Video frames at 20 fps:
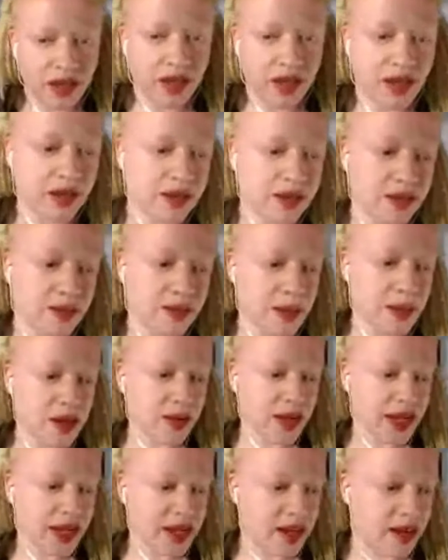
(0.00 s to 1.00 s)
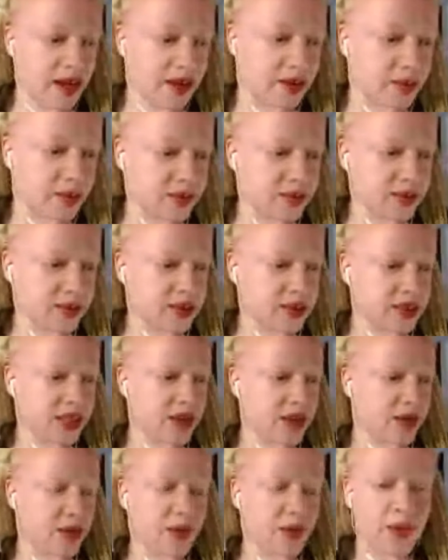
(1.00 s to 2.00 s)
Okay, y'all.
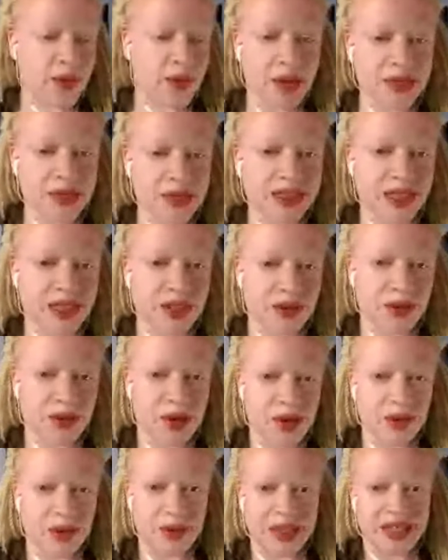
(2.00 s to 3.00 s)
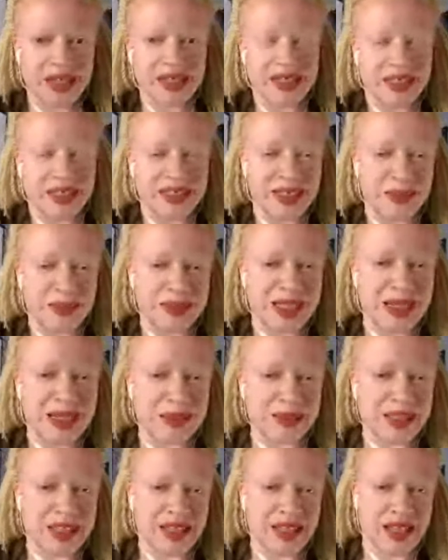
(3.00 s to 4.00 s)
So I'm just gonna roll with it because
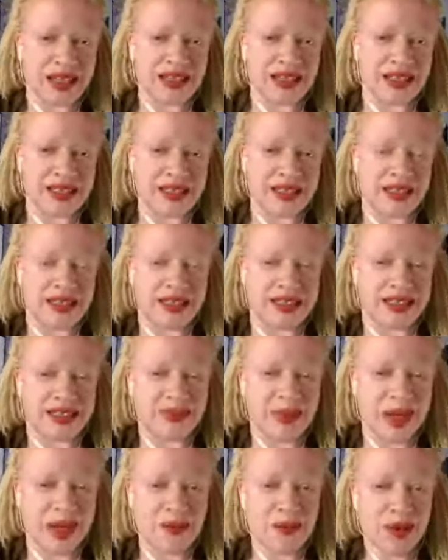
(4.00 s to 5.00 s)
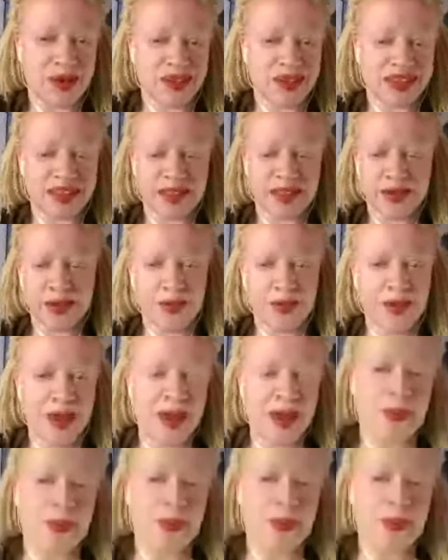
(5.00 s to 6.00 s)
sometimes technology does what it wants to.
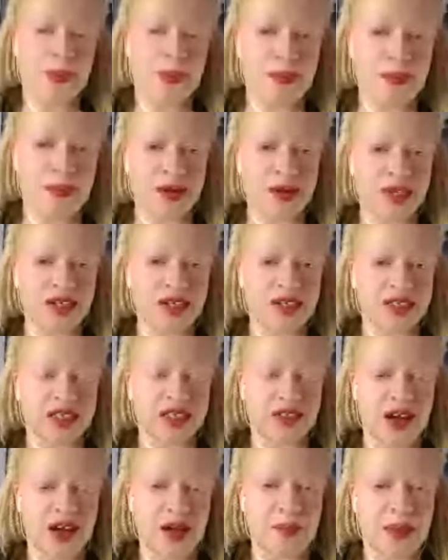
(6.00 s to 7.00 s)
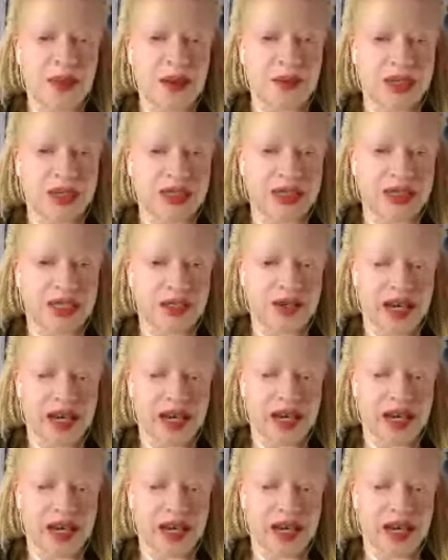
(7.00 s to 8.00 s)
But I'm on here, so I'll be able to see you
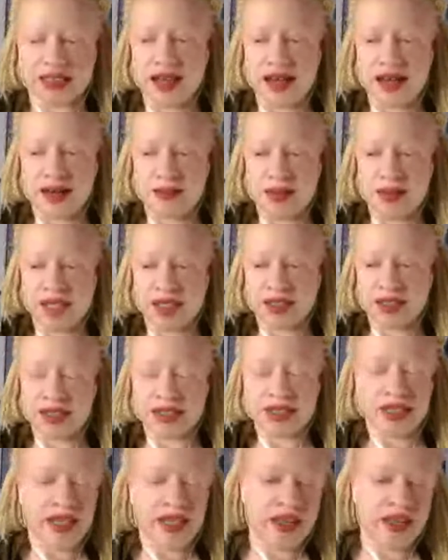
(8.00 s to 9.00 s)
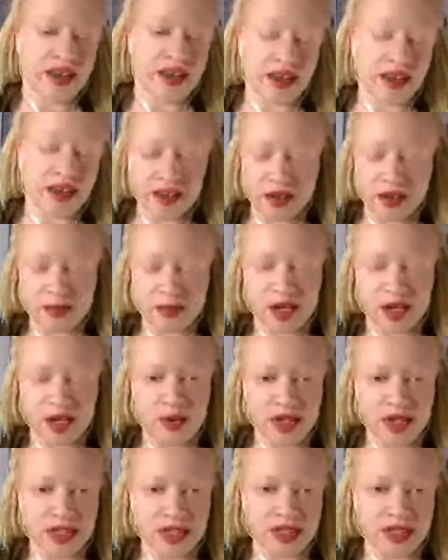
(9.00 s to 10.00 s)
guys' comments,
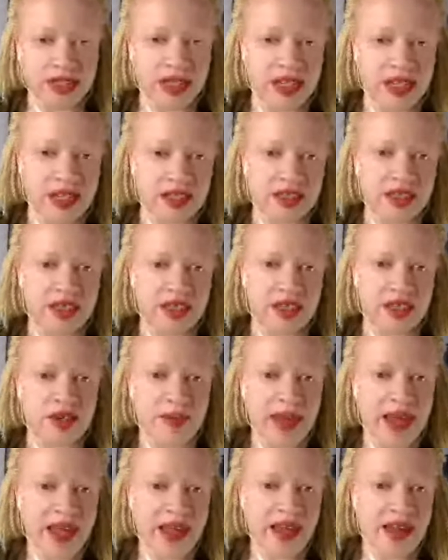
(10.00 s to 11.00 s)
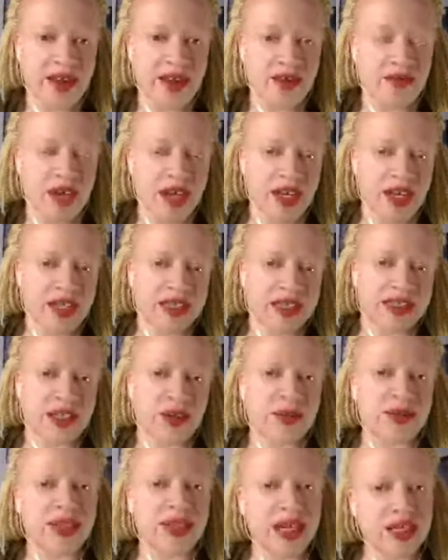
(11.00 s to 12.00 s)
and questions and anything you have.
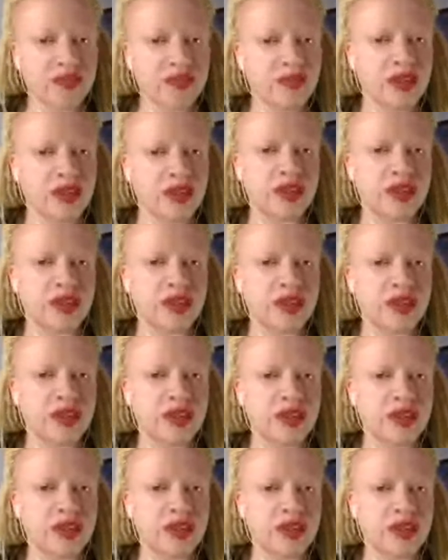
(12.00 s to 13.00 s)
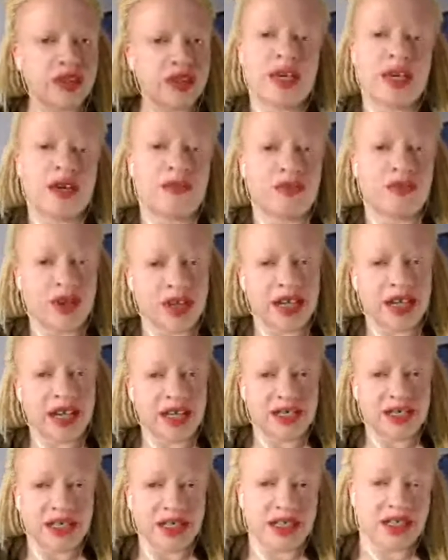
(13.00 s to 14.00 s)
So thanks for tuning in with me. If
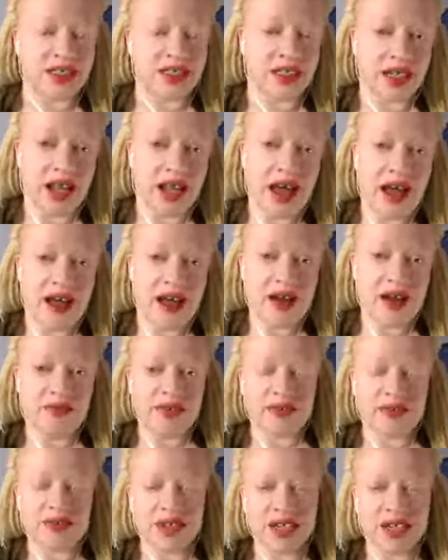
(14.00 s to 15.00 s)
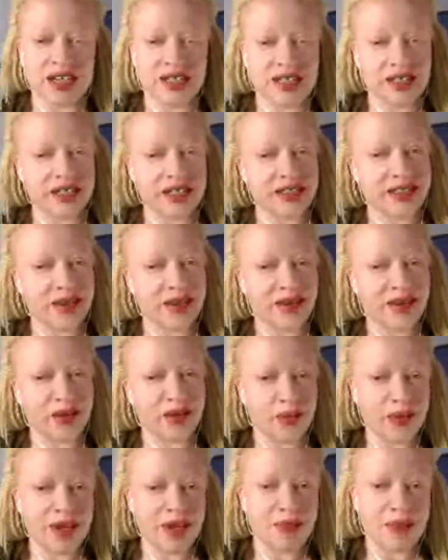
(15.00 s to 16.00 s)
you're catching this live, if you're catching this on
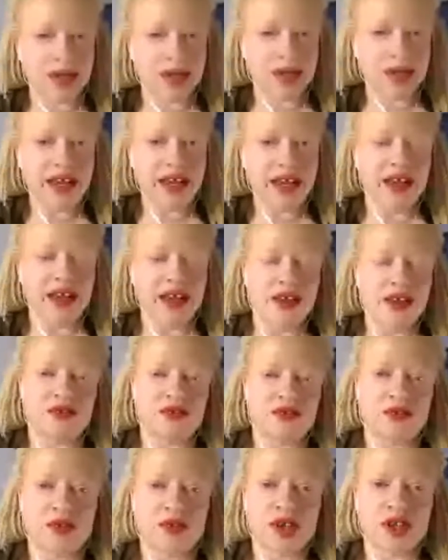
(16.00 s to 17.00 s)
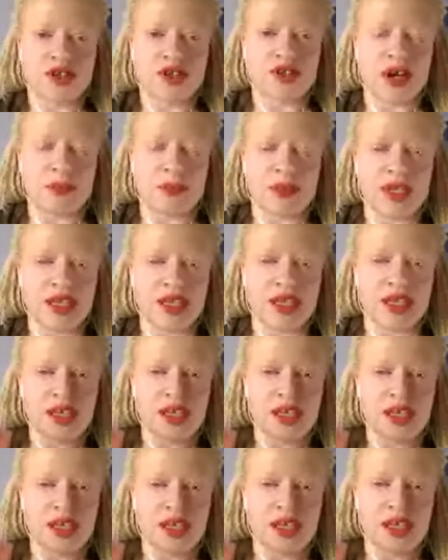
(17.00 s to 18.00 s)
the replay, feel free to drop
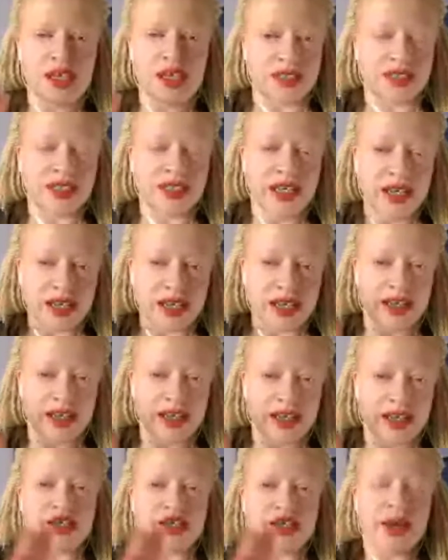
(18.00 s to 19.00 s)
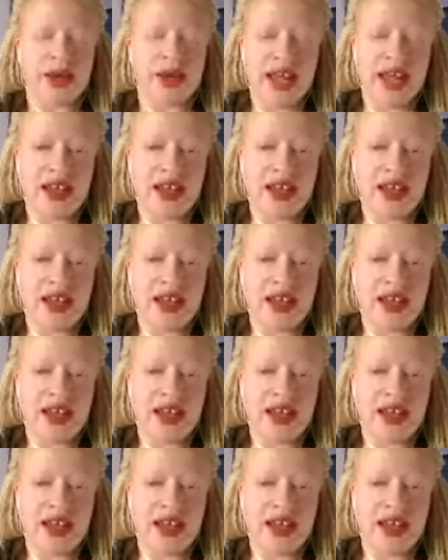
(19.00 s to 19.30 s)
any questions that